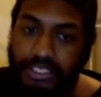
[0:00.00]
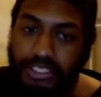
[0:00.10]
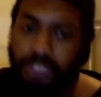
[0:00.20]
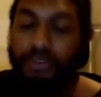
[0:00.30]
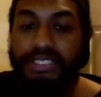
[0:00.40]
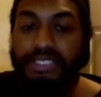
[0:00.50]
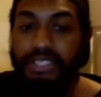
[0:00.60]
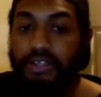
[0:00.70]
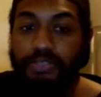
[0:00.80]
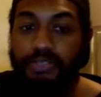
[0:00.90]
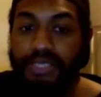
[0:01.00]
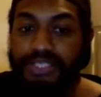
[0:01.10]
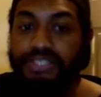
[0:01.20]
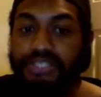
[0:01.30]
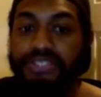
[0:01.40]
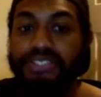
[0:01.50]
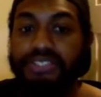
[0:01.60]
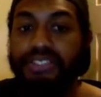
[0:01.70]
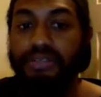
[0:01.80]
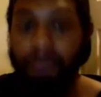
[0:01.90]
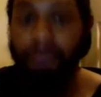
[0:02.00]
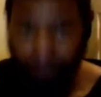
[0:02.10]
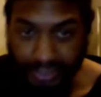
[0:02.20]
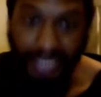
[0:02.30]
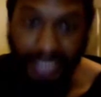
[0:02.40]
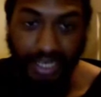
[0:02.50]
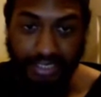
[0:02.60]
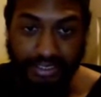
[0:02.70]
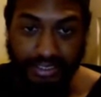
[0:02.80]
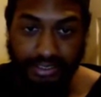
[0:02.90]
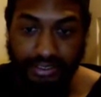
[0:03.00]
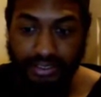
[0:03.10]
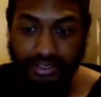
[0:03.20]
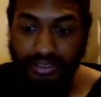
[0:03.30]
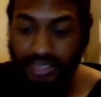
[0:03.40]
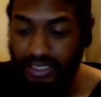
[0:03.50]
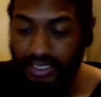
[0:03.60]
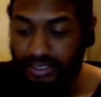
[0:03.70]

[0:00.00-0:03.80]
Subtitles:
joins the Ghostbusters because, like,